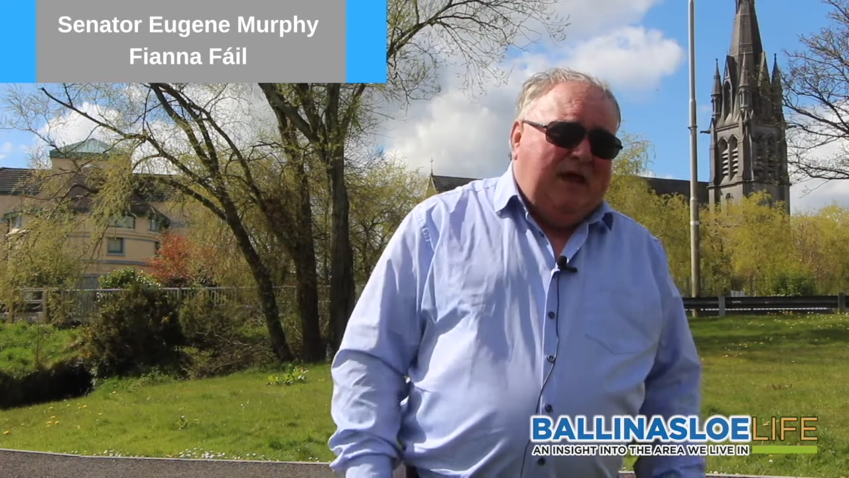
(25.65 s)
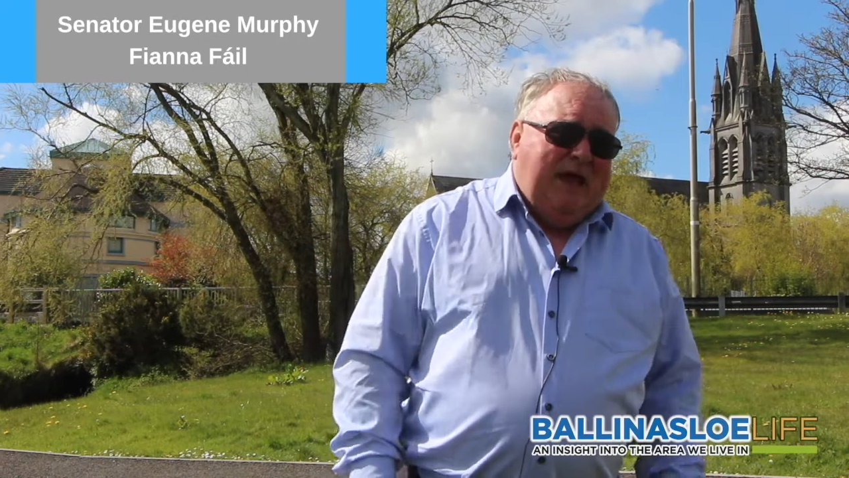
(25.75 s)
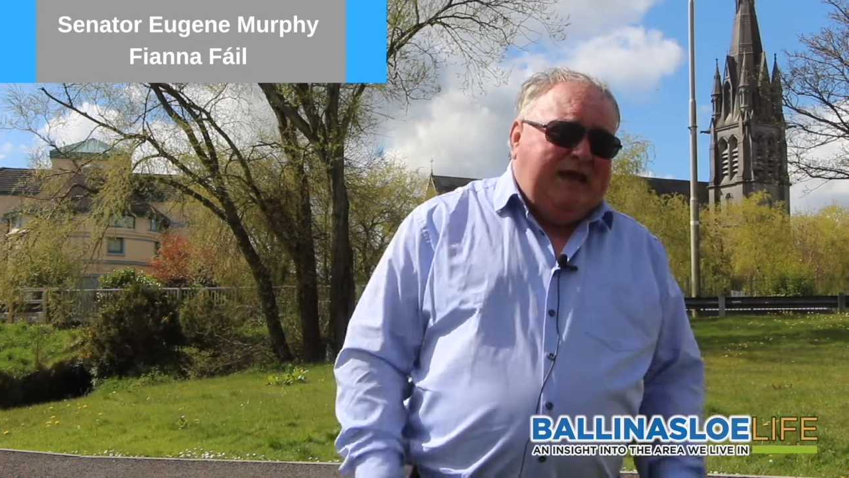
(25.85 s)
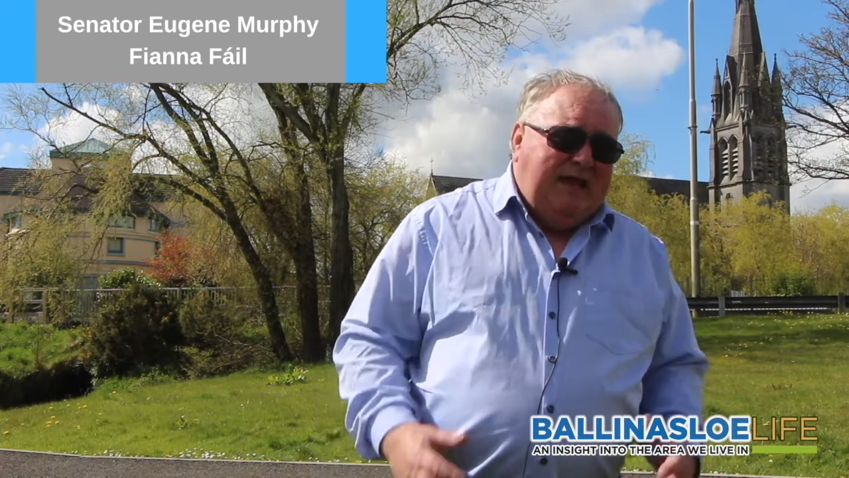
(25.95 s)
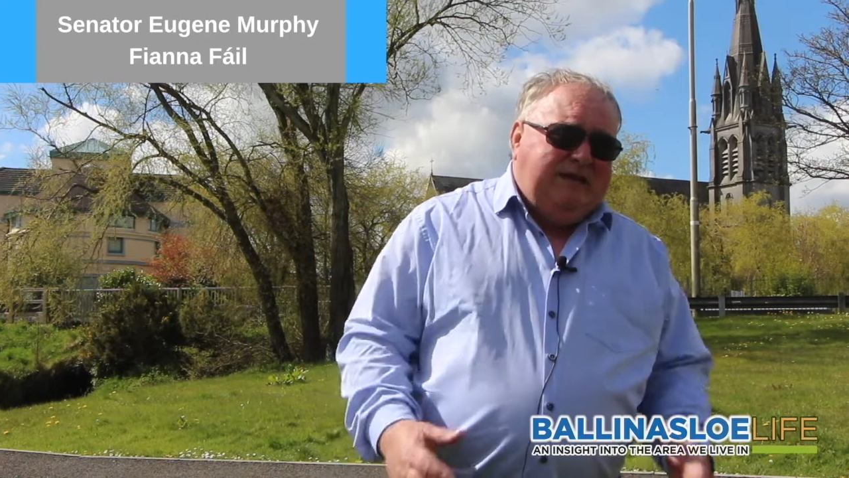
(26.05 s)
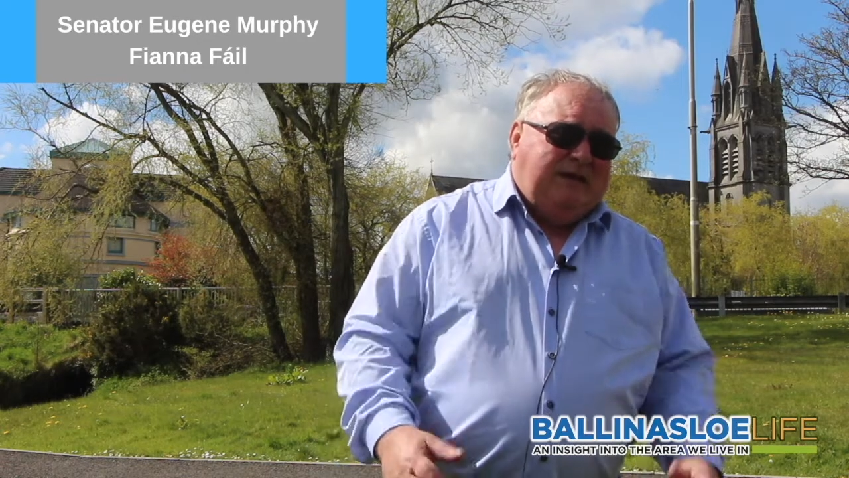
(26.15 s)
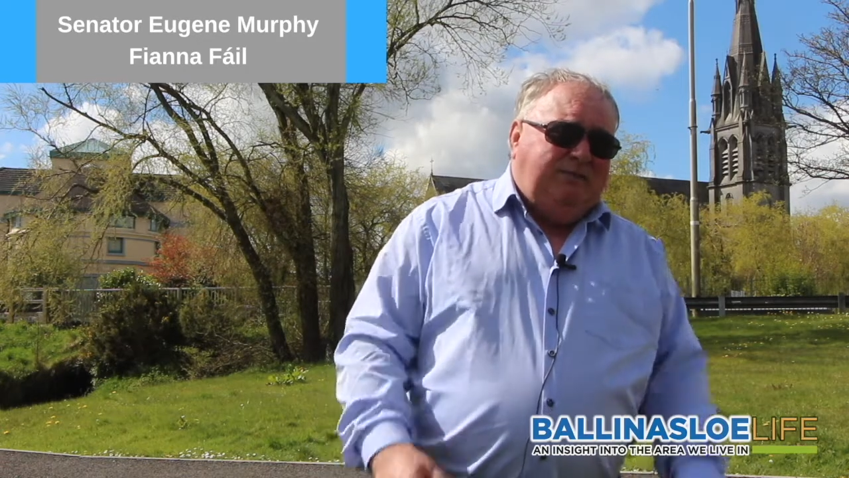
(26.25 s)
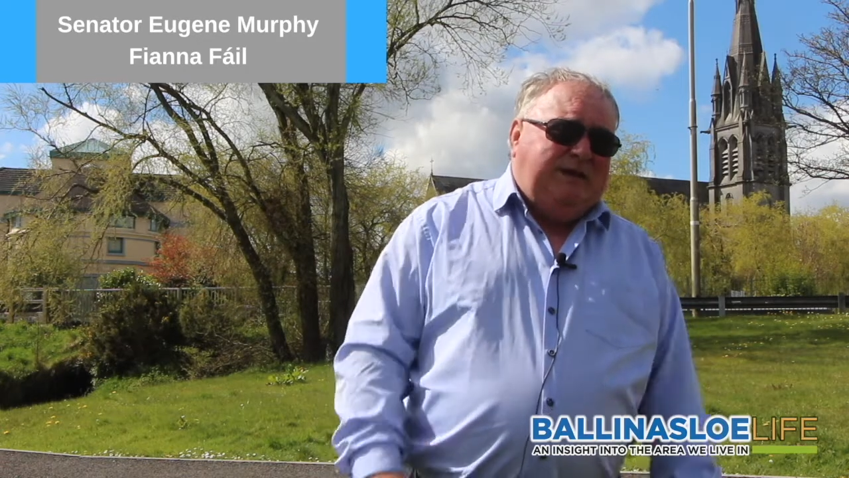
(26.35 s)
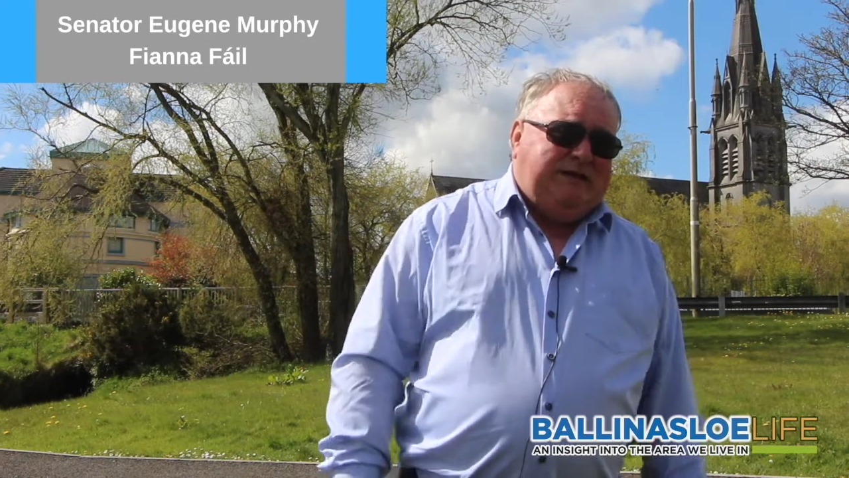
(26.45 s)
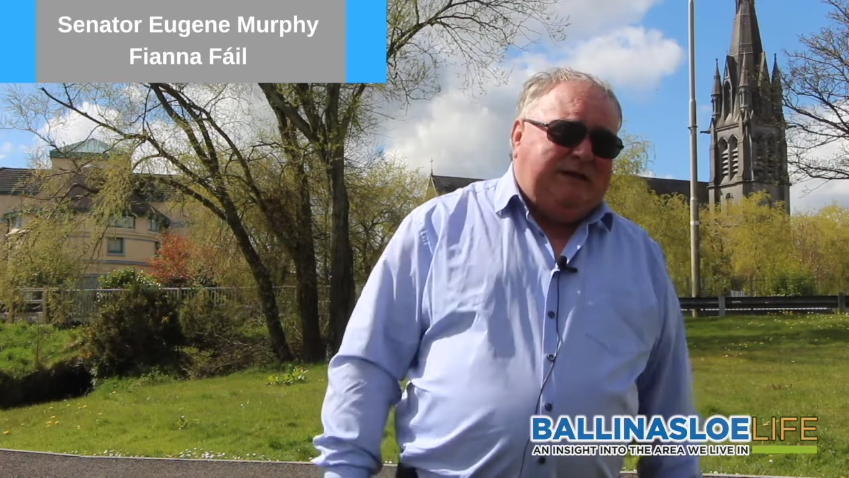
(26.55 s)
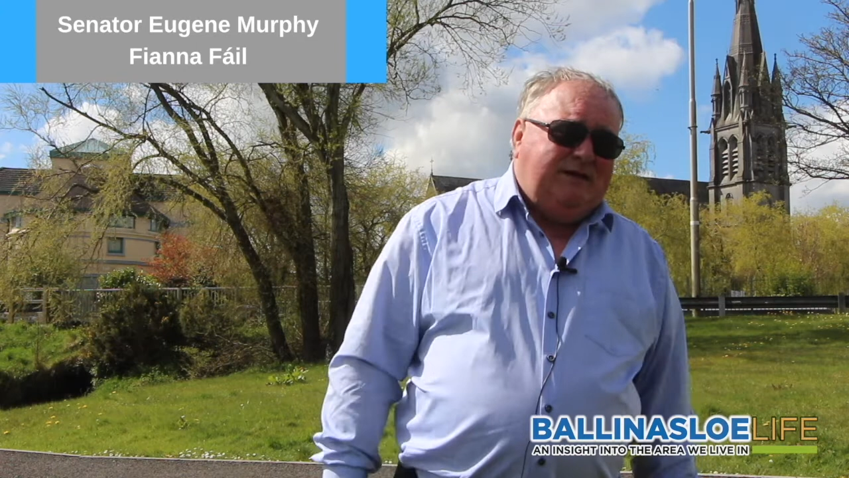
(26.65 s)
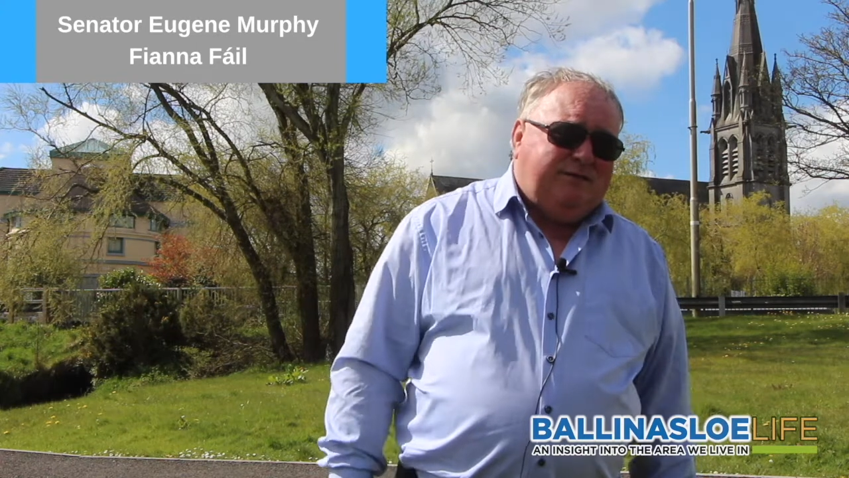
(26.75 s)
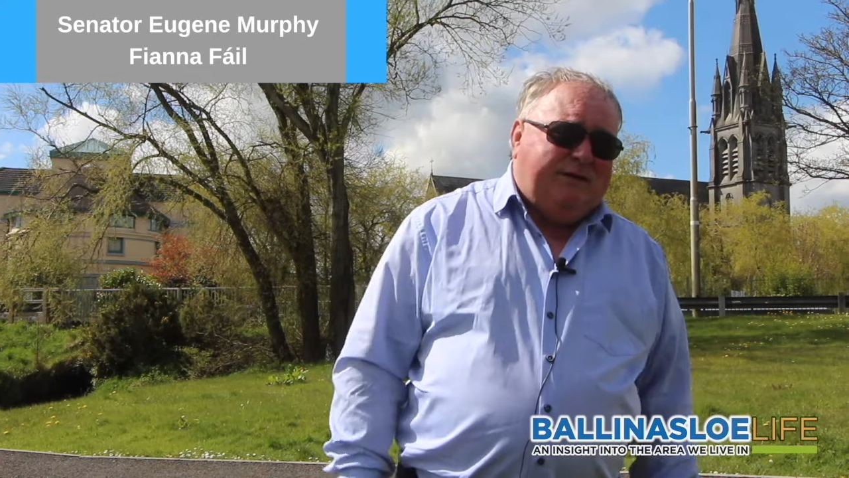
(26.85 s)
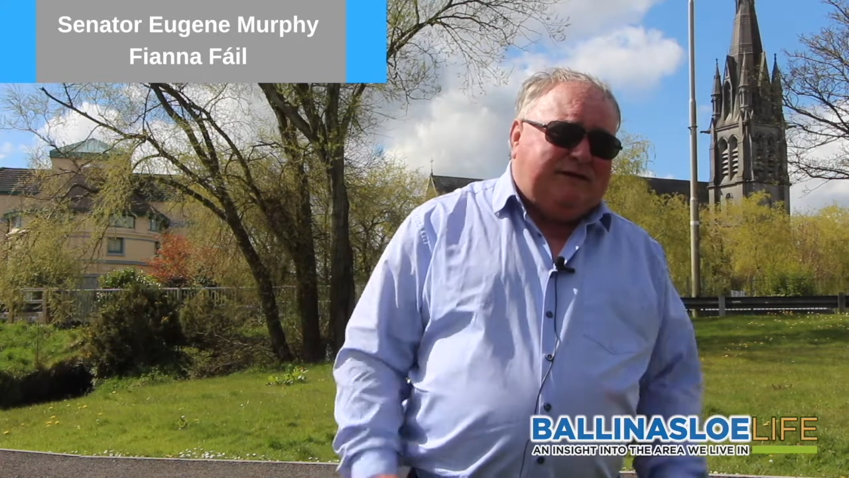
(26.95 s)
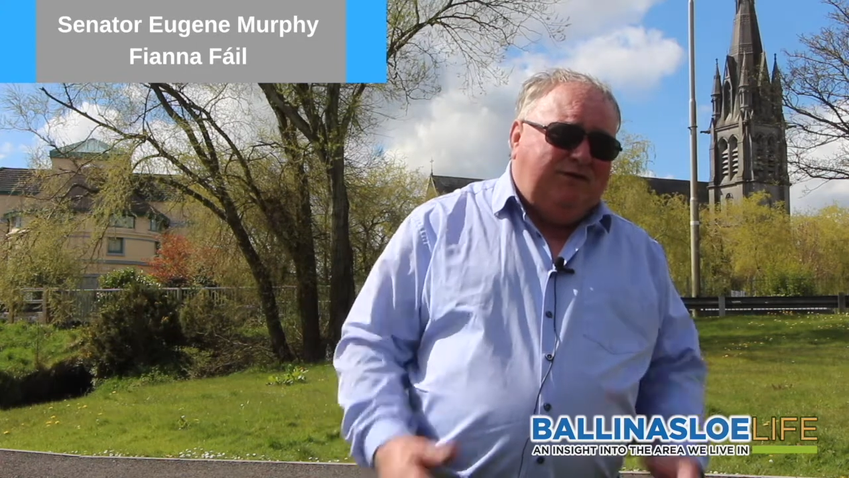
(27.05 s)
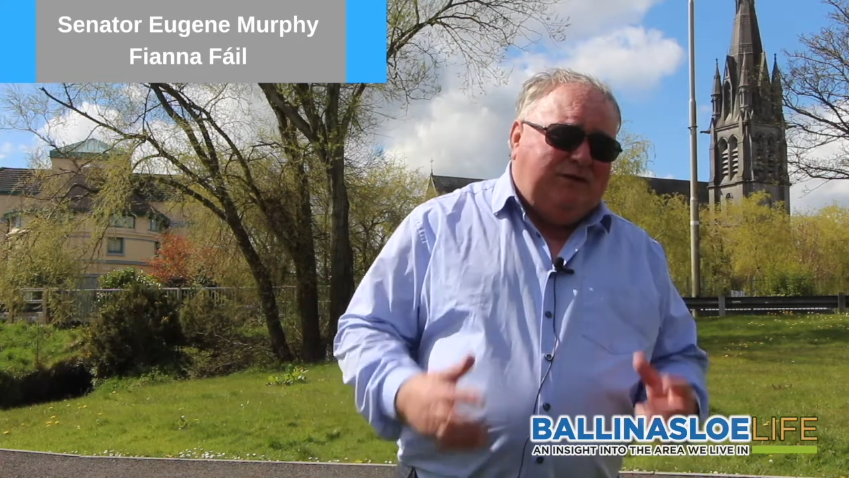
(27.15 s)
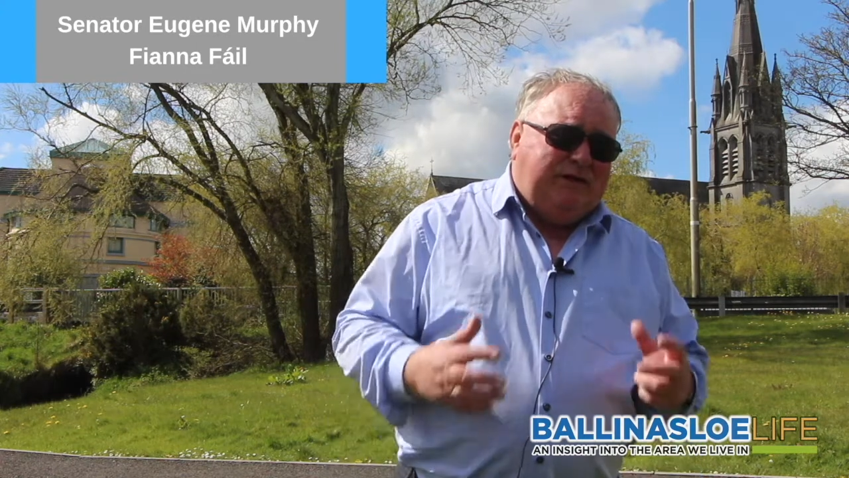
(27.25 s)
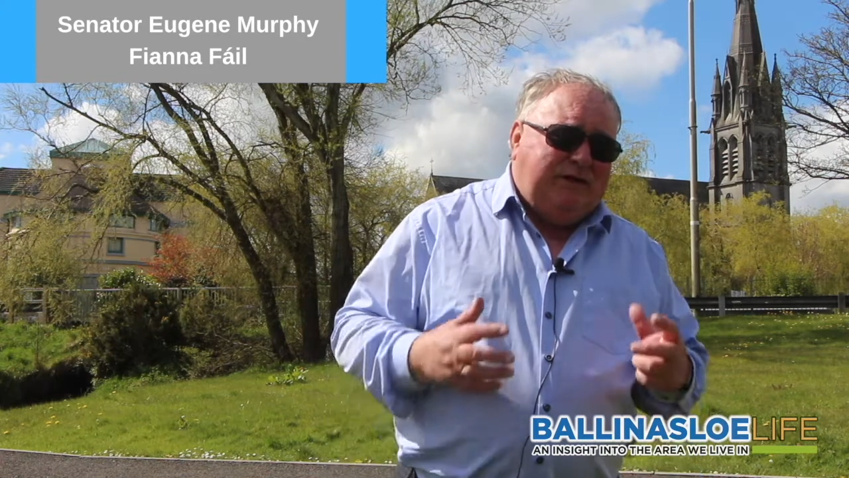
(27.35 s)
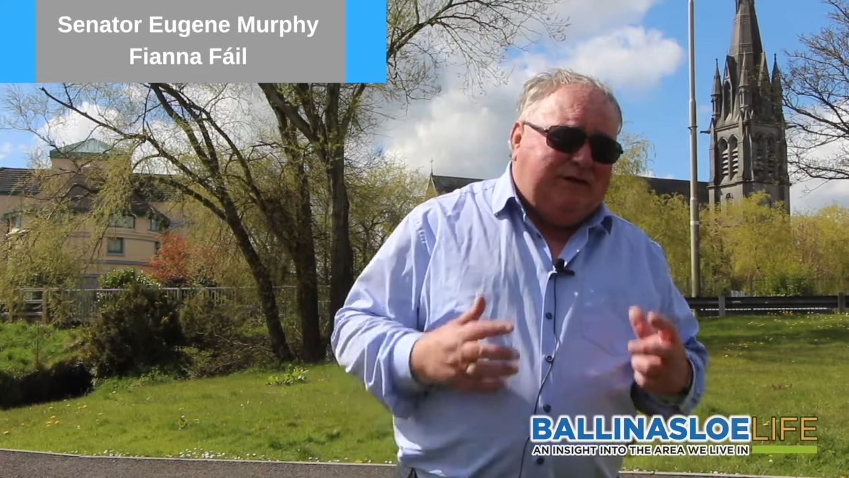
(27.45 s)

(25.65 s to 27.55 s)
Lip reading: And at that meeting, I specifically